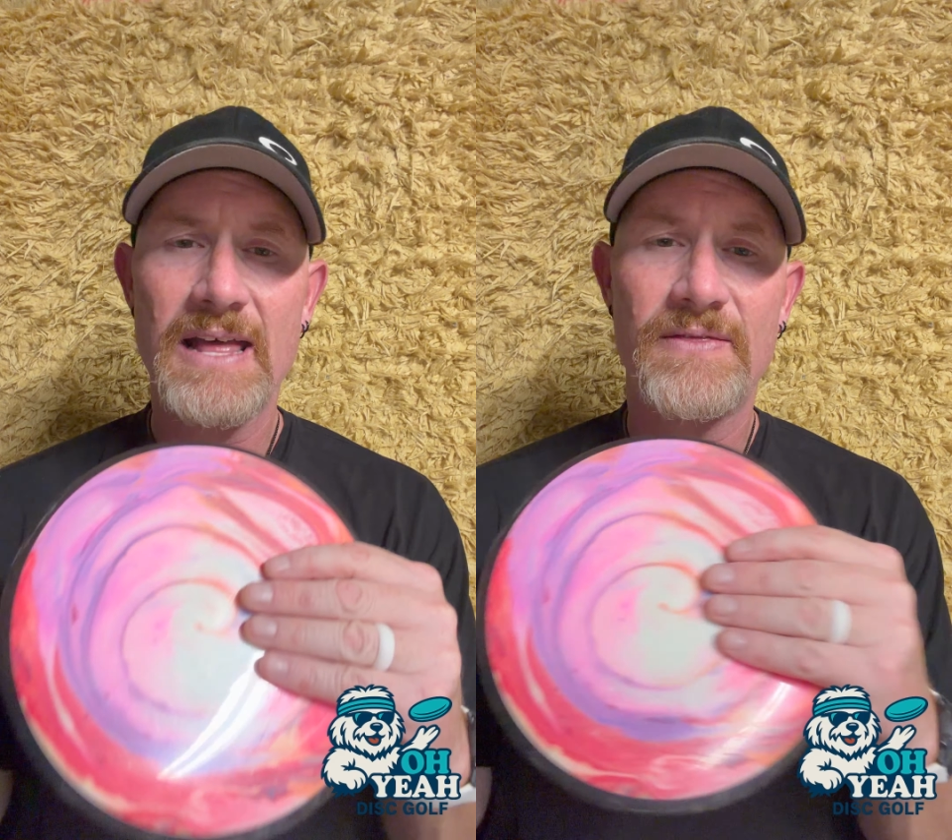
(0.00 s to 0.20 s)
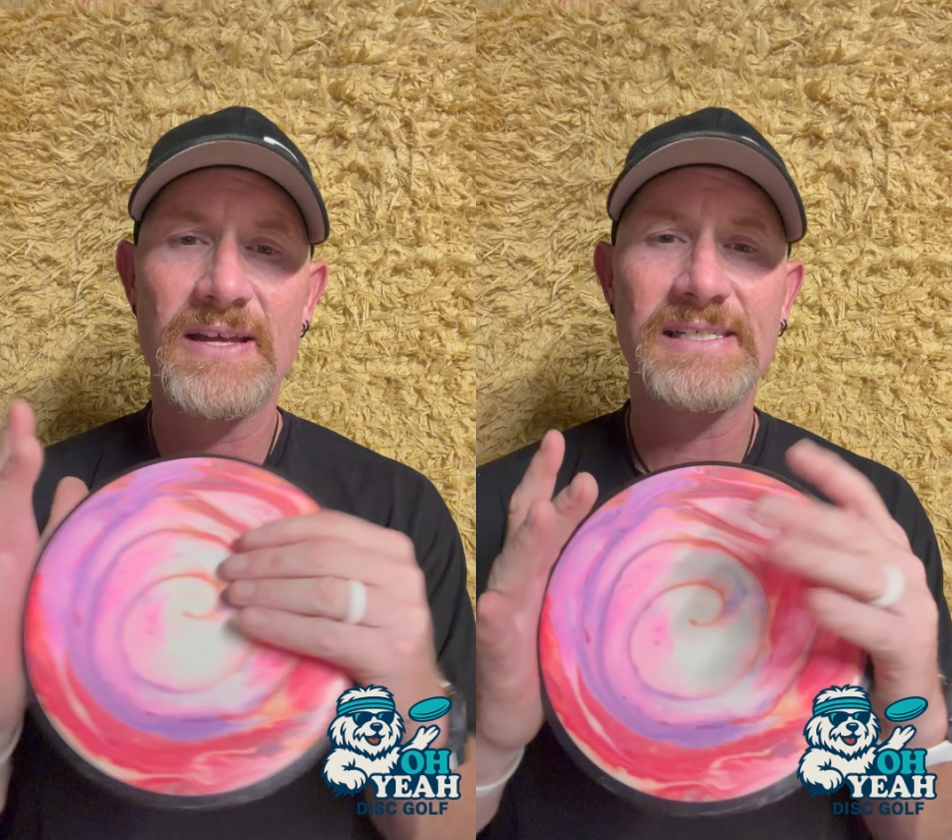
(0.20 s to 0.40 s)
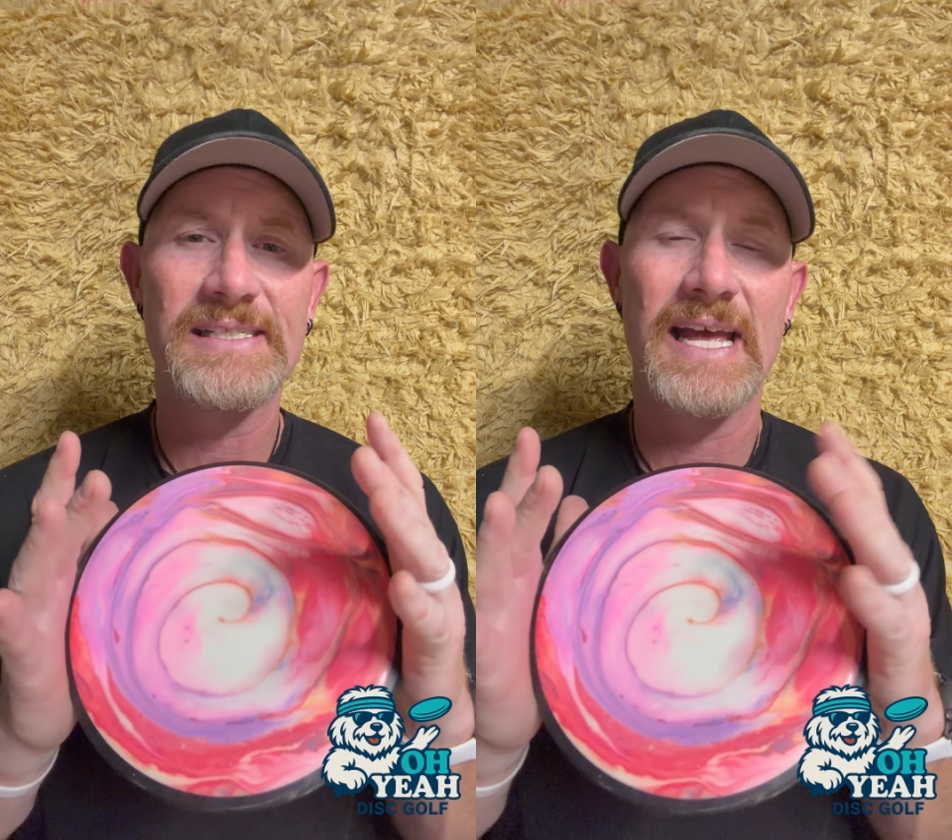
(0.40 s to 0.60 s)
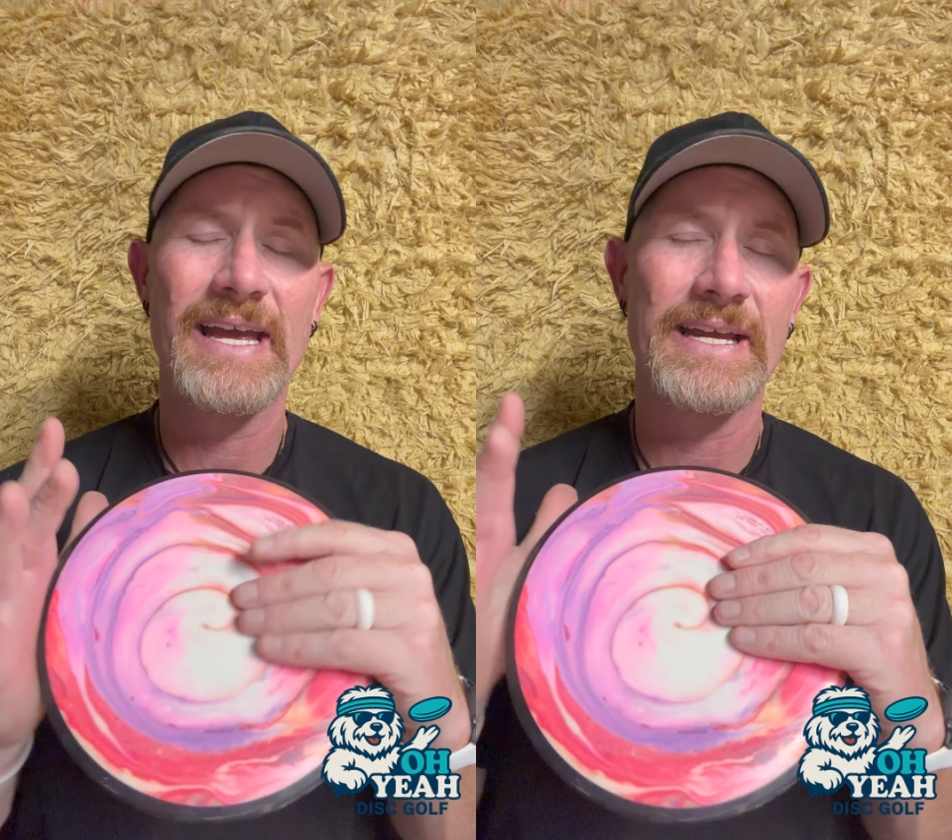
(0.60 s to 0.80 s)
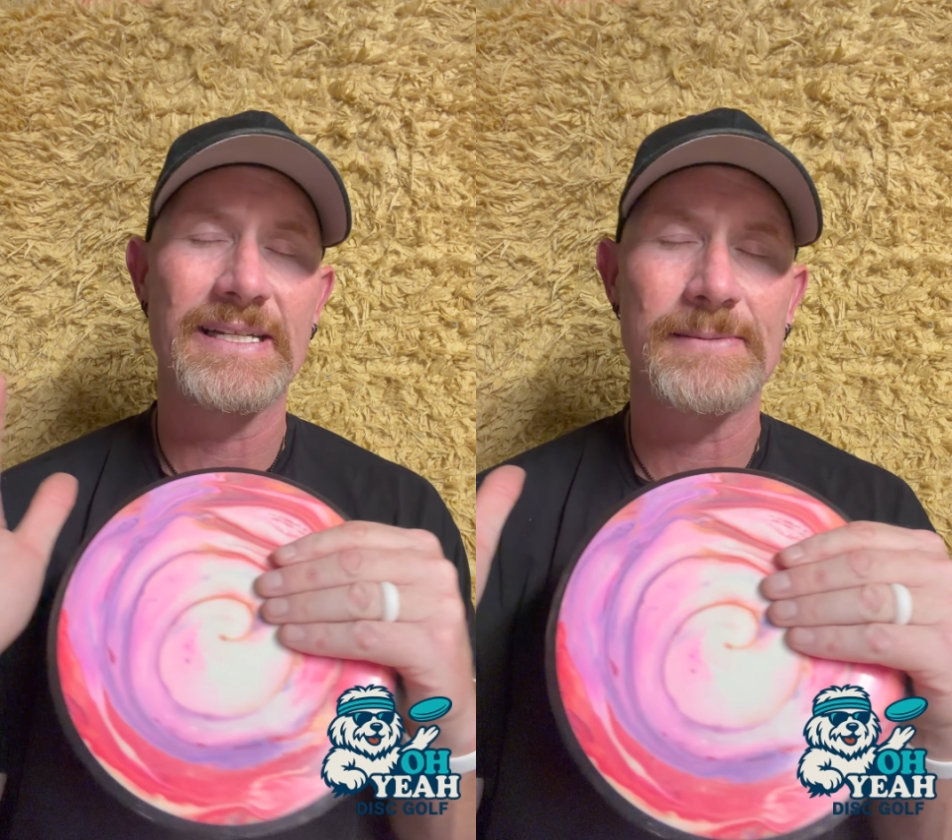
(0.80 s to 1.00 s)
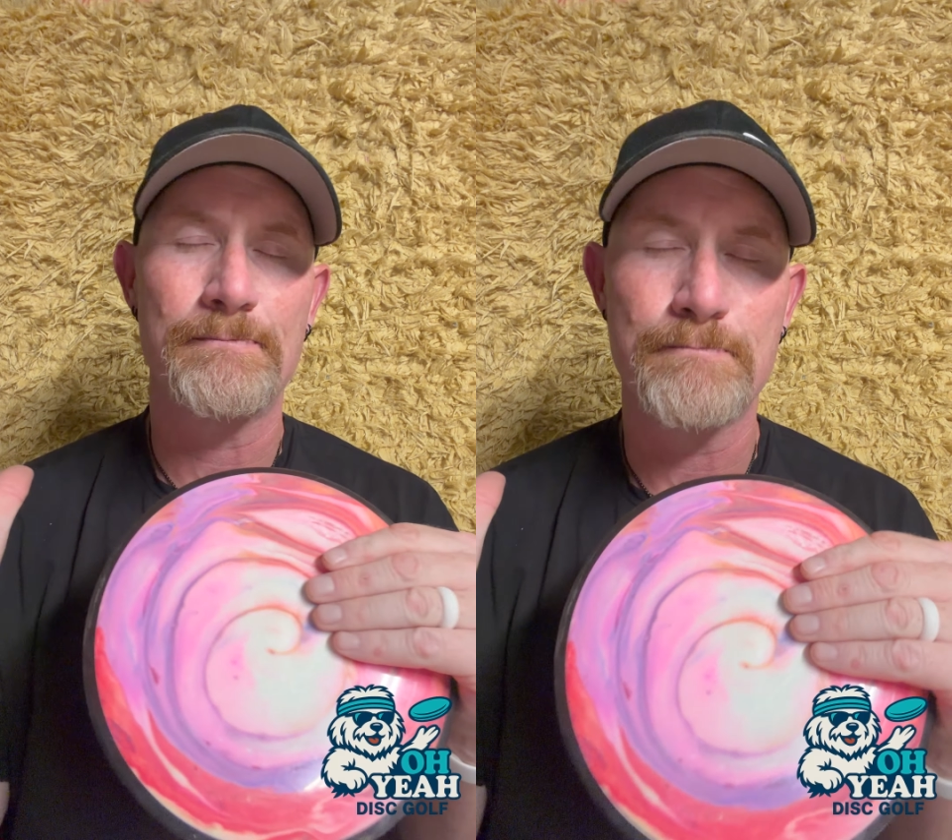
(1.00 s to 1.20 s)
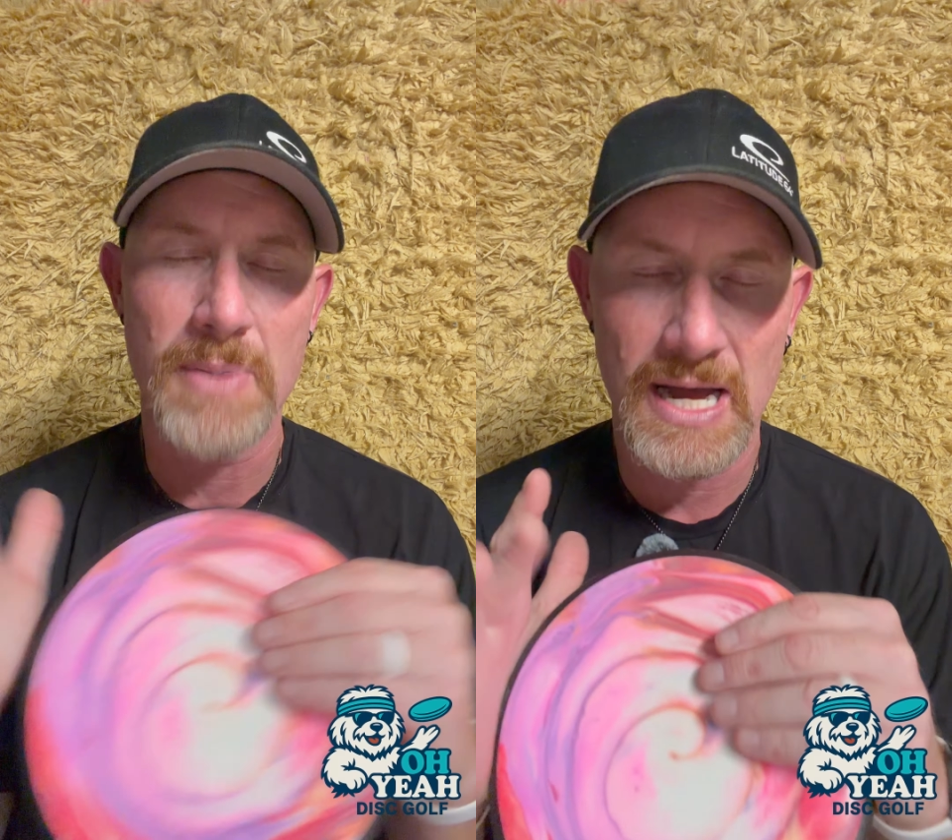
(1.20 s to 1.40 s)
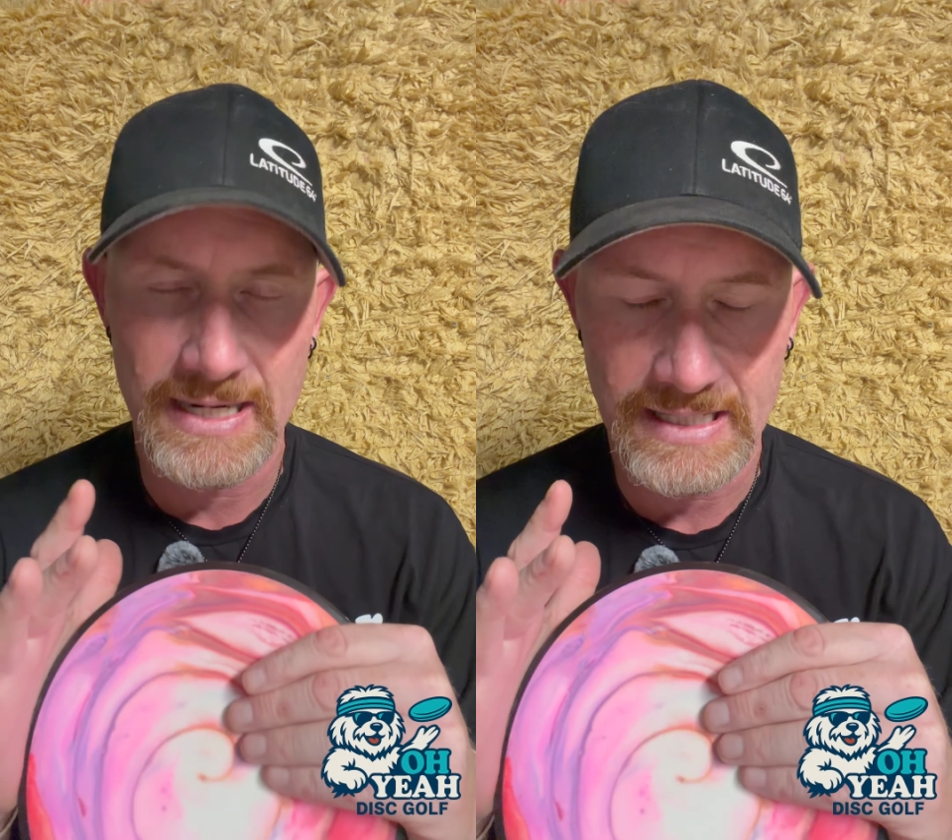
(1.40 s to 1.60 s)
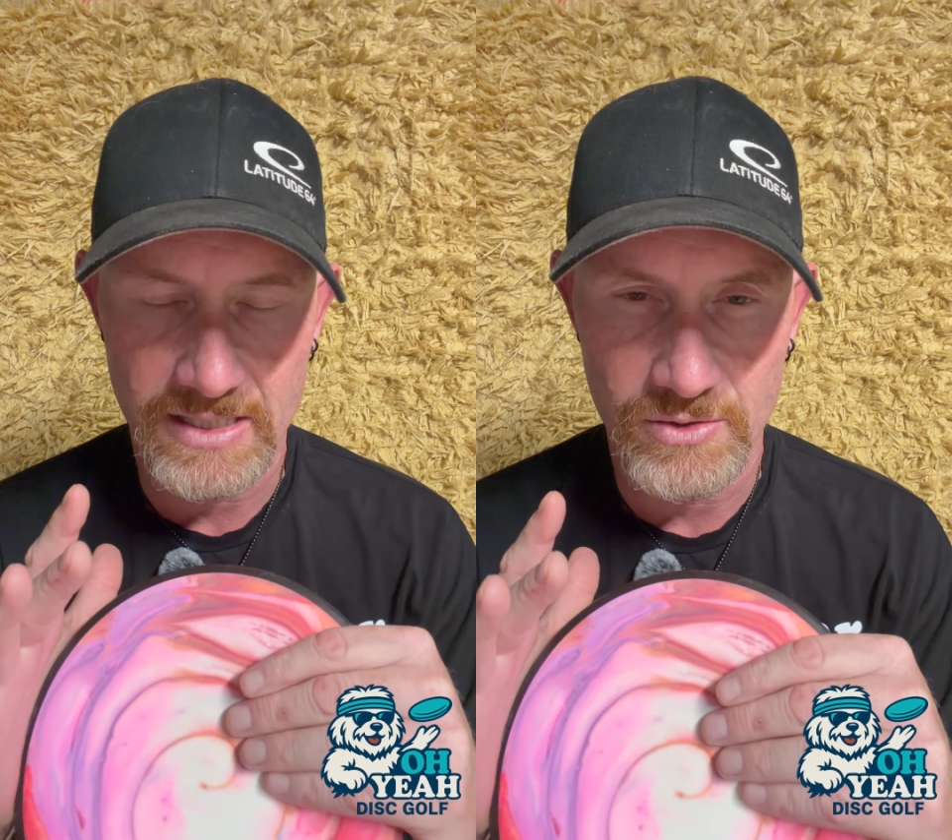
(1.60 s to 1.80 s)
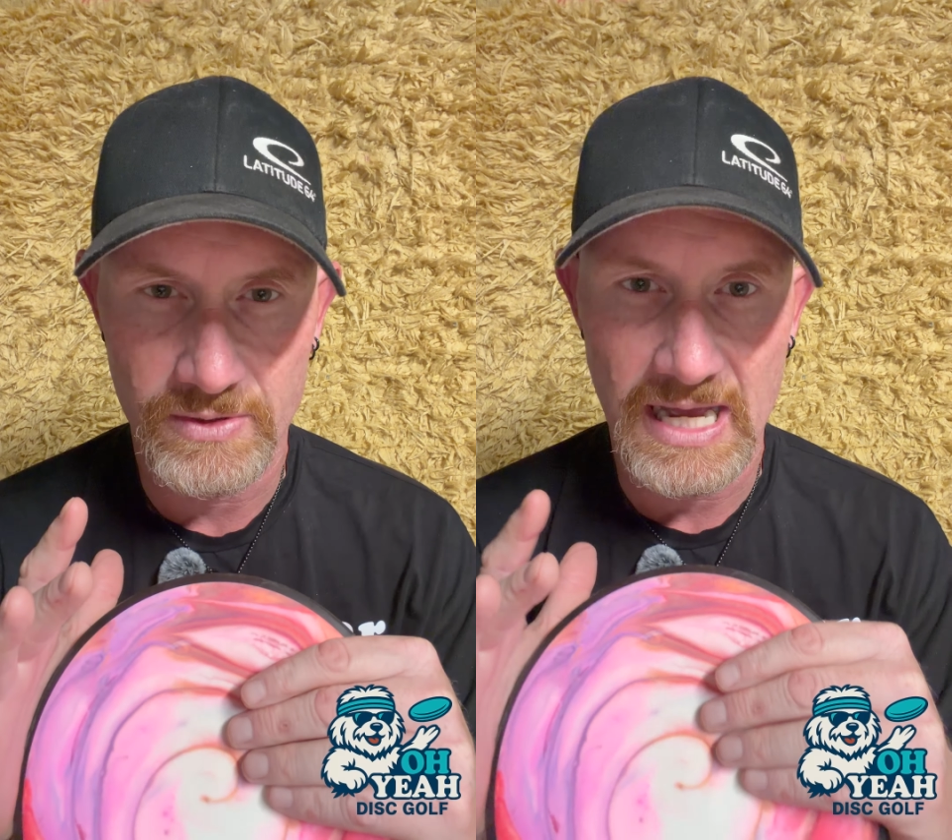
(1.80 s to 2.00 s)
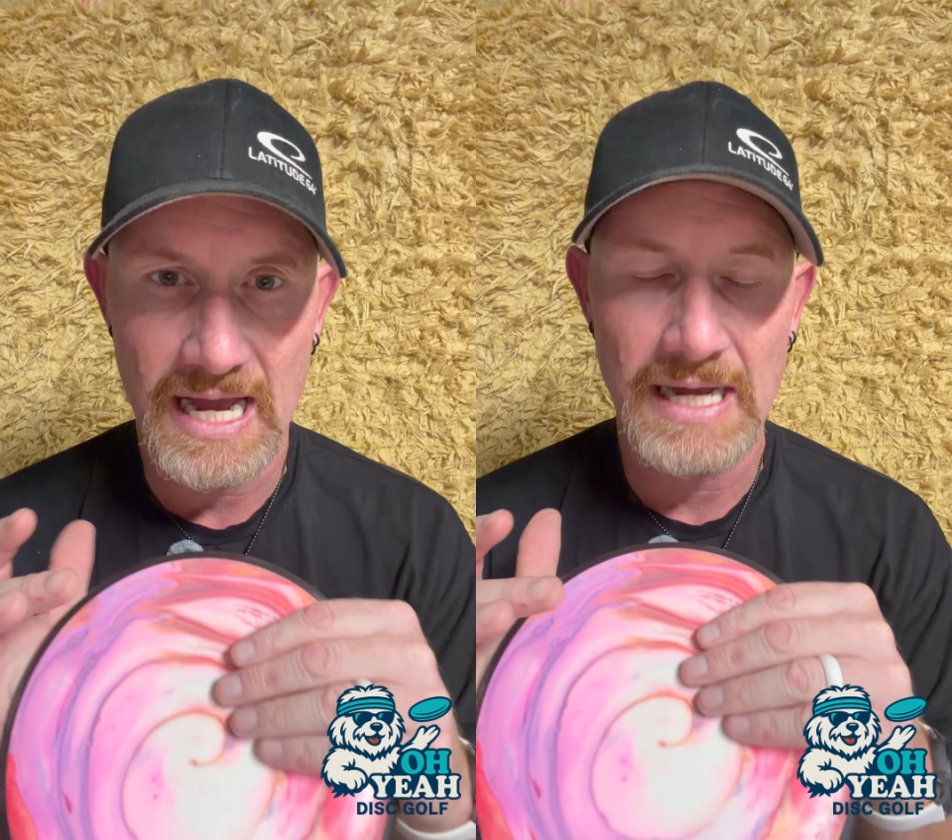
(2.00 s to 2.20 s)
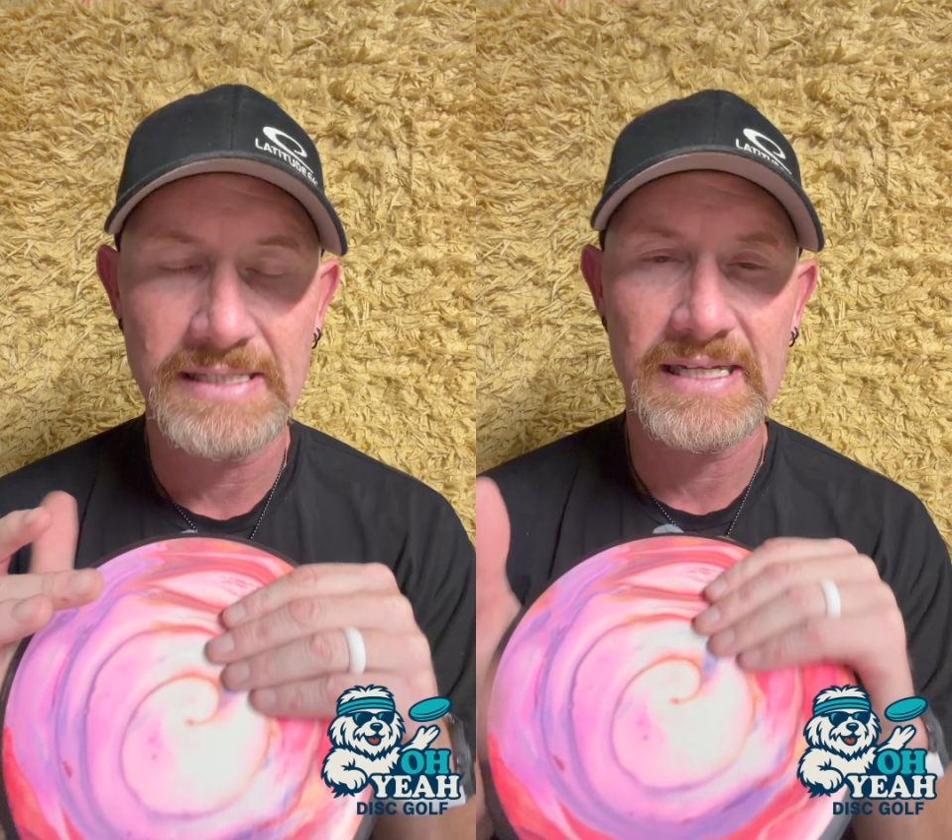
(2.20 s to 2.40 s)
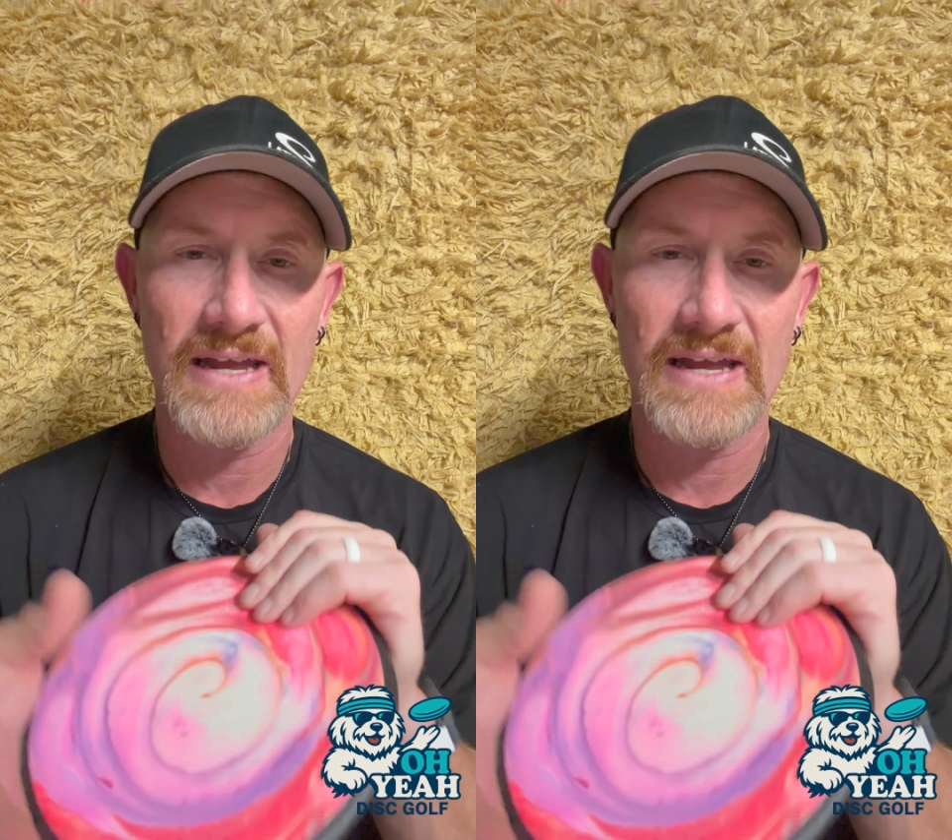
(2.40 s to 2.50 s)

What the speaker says: This thing is money, you guys.